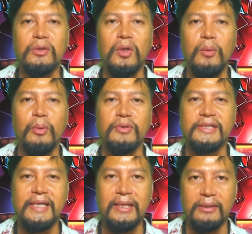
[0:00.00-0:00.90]
global
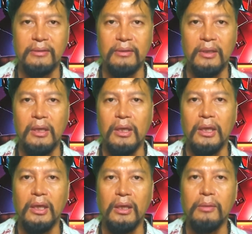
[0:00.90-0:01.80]
standing,
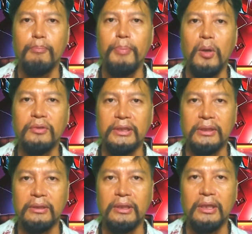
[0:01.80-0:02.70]

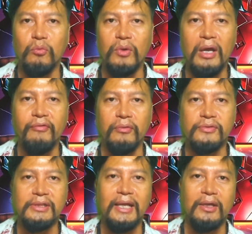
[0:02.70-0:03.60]
emboldening
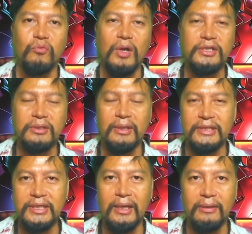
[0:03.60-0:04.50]
rivals like Russia
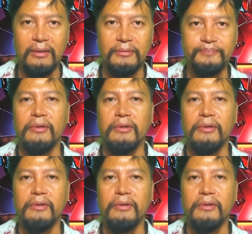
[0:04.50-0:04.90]
and China.